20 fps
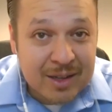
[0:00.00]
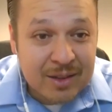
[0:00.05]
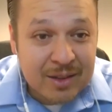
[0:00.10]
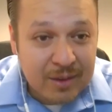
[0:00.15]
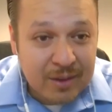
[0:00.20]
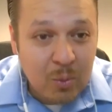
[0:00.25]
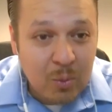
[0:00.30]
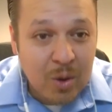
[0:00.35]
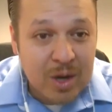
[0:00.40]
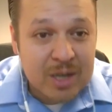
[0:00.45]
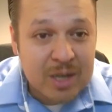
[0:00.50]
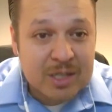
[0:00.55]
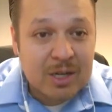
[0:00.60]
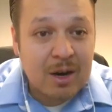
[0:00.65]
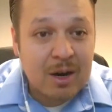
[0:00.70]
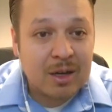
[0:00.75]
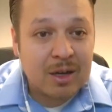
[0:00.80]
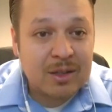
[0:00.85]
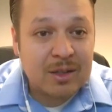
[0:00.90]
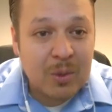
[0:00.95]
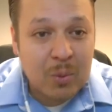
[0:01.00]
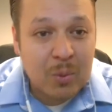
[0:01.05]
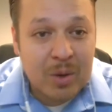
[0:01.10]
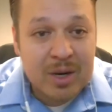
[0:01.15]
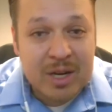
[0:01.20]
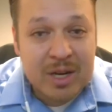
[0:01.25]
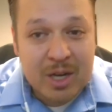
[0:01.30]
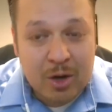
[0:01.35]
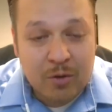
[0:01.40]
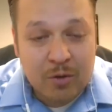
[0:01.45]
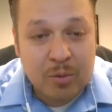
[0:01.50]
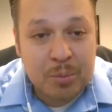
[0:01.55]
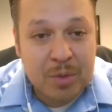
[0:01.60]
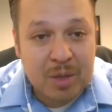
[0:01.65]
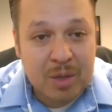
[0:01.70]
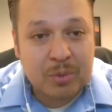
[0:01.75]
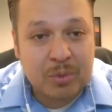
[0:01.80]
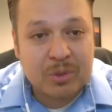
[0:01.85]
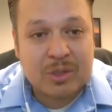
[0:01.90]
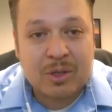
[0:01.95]
They want to talk. They want to hear from
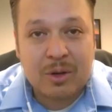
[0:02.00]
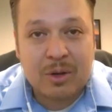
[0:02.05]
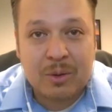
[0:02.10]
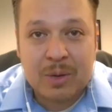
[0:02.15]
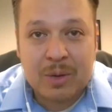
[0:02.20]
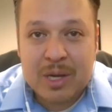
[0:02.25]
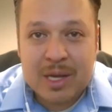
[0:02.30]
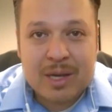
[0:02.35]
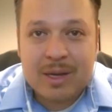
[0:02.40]
people. So